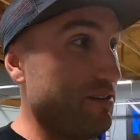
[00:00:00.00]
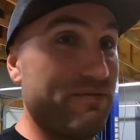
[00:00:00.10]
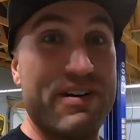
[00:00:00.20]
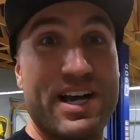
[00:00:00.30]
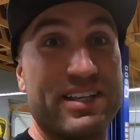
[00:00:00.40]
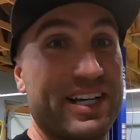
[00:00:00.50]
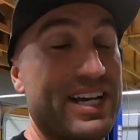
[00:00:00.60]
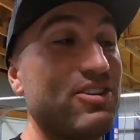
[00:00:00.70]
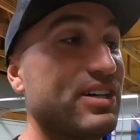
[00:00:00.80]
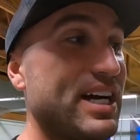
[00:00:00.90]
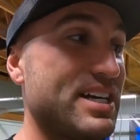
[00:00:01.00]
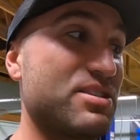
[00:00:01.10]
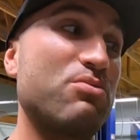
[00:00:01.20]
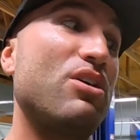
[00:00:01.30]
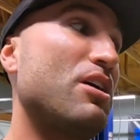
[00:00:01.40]
find like a Hellcat
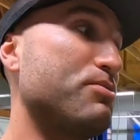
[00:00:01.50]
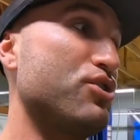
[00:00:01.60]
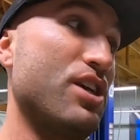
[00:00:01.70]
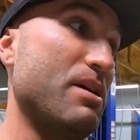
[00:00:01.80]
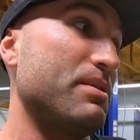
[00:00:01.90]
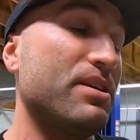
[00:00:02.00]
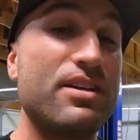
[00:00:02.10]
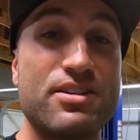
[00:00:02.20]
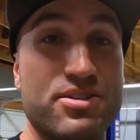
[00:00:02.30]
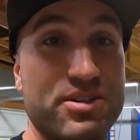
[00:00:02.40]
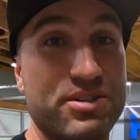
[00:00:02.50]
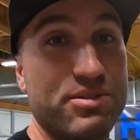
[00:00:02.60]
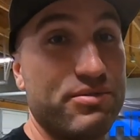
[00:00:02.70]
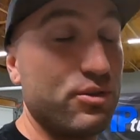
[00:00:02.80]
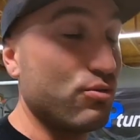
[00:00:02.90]
swap, jam it in there, turn it into
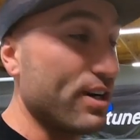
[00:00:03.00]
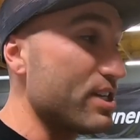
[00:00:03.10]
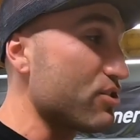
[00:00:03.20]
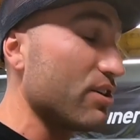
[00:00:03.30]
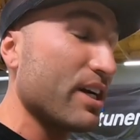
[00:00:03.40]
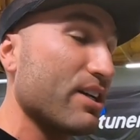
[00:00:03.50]
a full race truck.